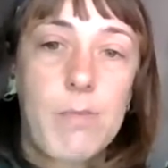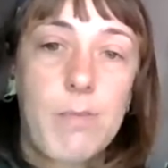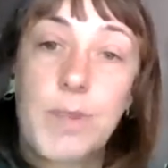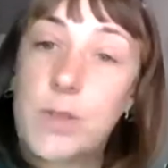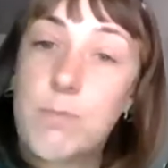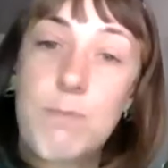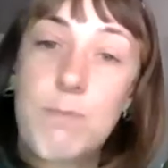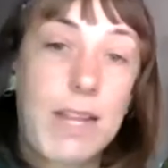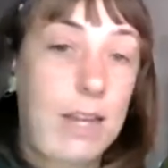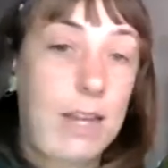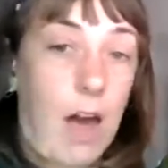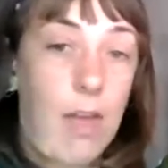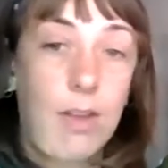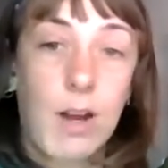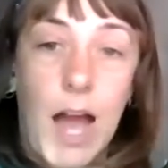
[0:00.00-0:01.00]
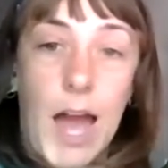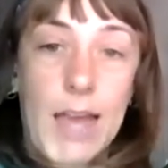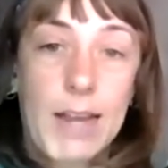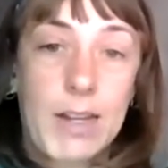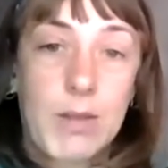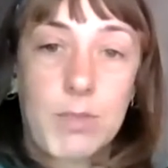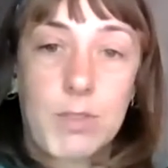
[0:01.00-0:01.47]
there's many other
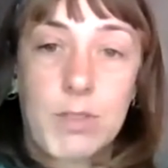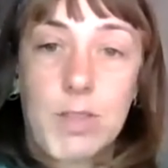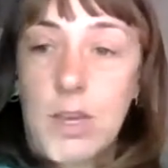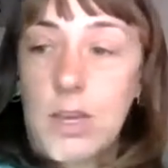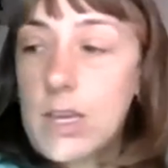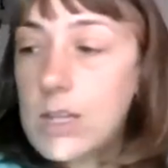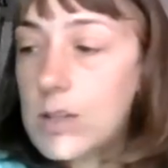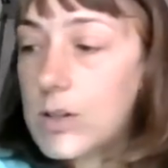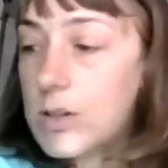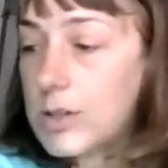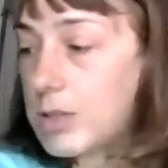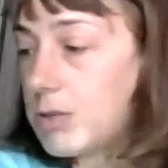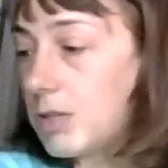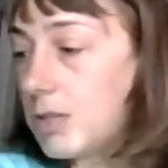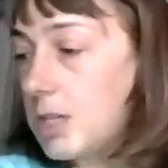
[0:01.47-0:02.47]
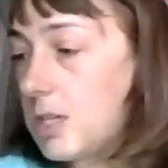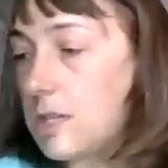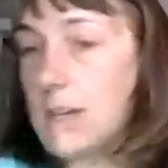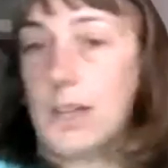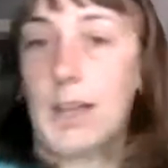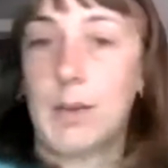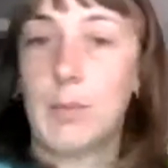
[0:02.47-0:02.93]
items, including,
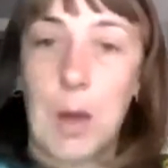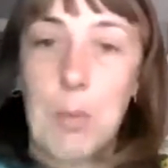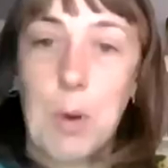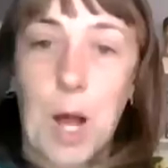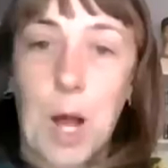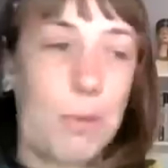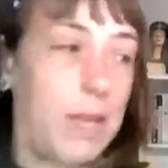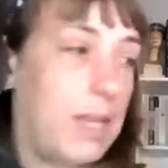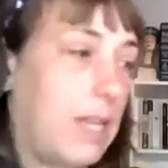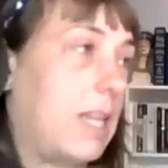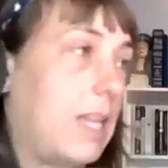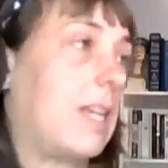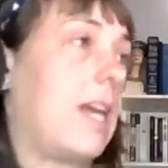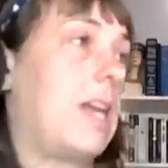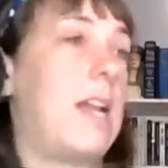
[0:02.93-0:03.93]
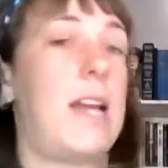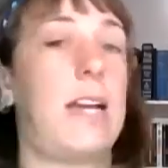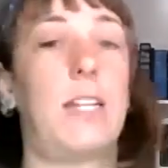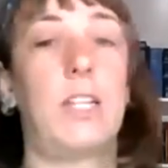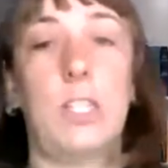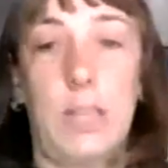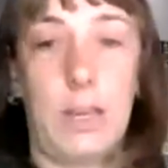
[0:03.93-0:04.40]
and I brought my kit again, and
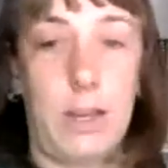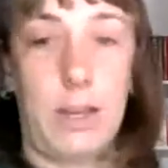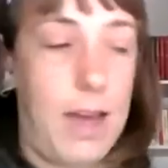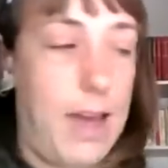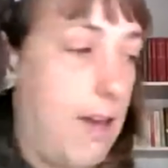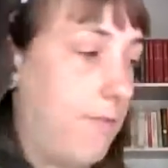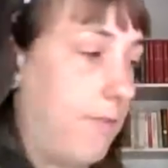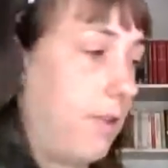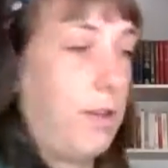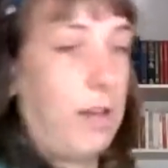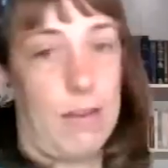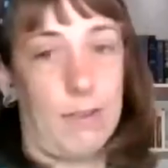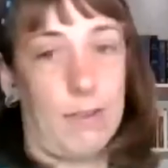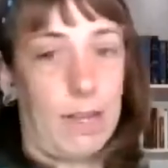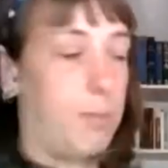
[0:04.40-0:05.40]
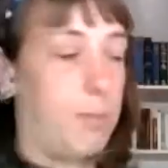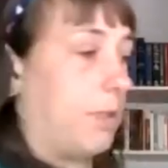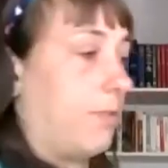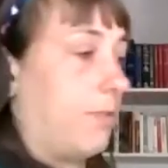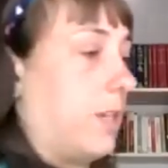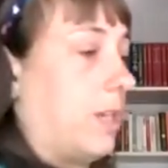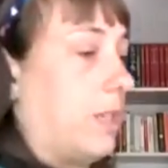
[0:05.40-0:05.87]
actually I have a couple
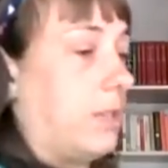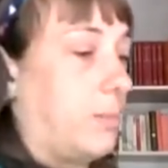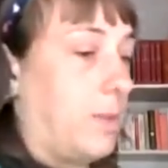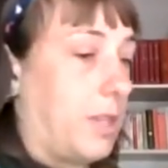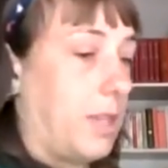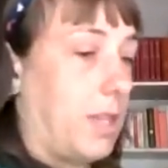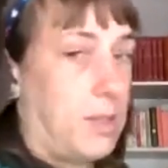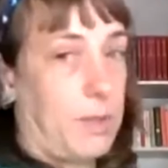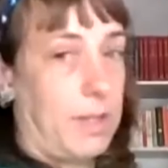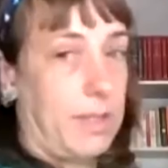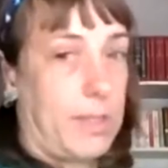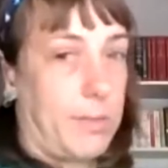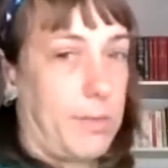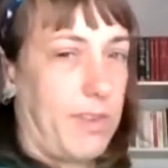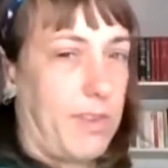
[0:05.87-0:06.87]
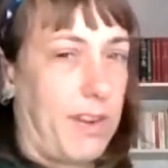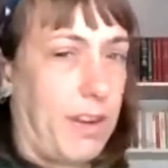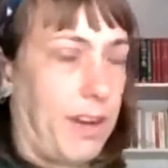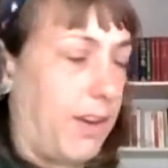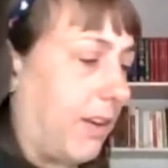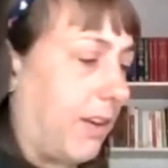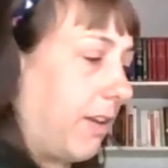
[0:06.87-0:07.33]
of kits, but that's because I'm a
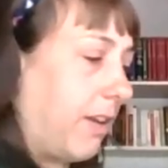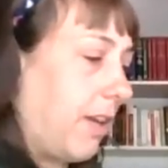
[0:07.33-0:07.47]
veterinarian.